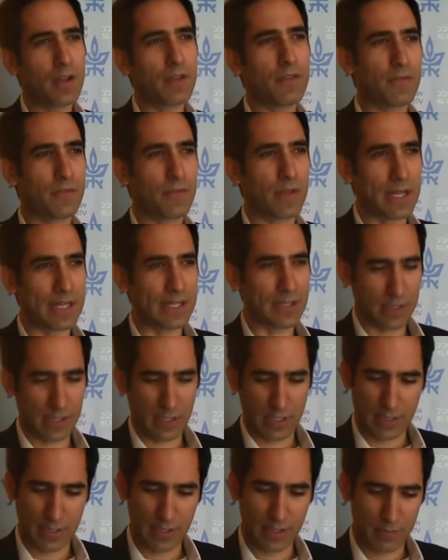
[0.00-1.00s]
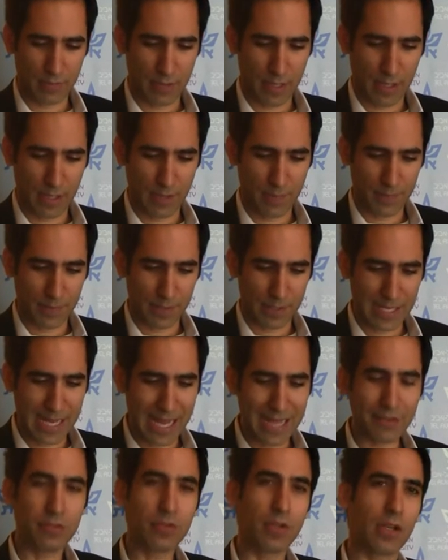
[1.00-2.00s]
of
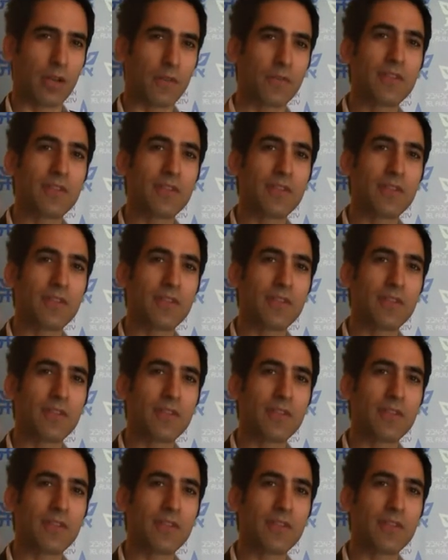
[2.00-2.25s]
led to a lot of